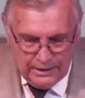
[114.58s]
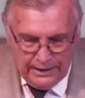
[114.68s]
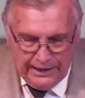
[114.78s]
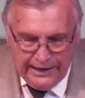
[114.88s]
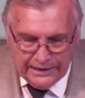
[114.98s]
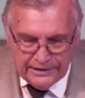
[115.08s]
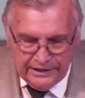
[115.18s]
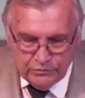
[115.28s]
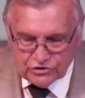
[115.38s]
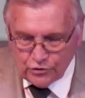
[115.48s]
And
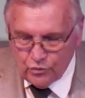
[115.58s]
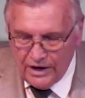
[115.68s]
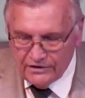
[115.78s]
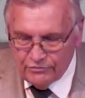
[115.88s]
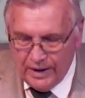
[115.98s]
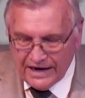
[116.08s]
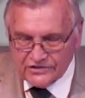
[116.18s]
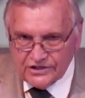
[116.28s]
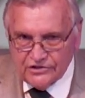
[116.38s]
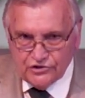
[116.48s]
it was a rite of
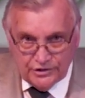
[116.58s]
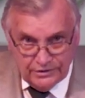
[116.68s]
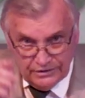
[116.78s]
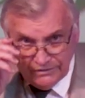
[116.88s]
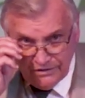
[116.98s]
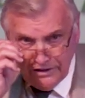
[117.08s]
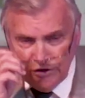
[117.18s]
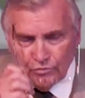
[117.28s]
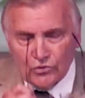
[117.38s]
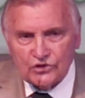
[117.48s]
passage. The
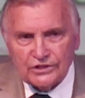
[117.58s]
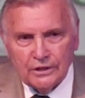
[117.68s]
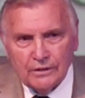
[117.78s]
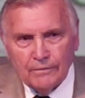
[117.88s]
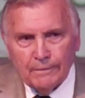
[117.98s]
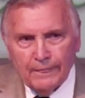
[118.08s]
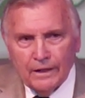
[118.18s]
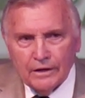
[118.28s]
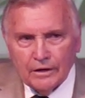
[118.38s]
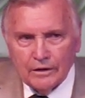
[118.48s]
Hebrews,
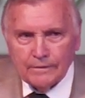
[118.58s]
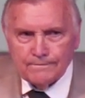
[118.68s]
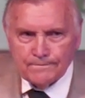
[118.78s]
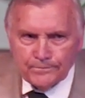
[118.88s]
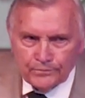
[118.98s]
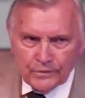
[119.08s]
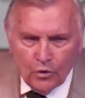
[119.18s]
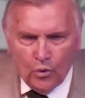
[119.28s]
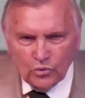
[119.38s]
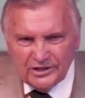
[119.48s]
um,
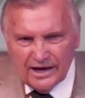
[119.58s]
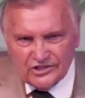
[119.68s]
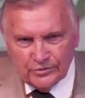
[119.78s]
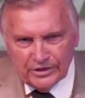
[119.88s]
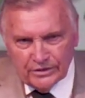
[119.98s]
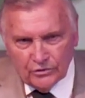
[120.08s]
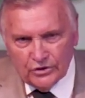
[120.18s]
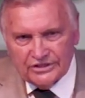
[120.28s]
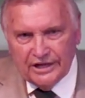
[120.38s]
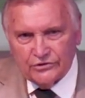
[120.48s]
Old Testament,
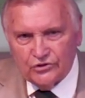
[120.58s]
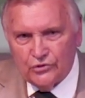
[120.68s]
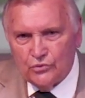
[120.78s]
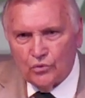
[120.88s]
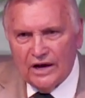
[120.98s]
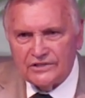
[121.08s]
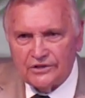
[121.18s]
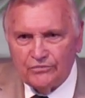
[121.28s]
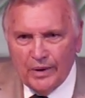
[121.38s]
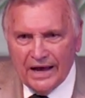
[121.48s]
looked at two rites
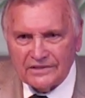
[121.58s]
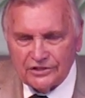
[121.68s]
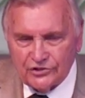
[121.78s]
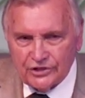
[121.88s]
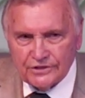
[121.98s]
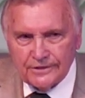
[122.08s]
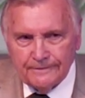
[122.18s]
of passages.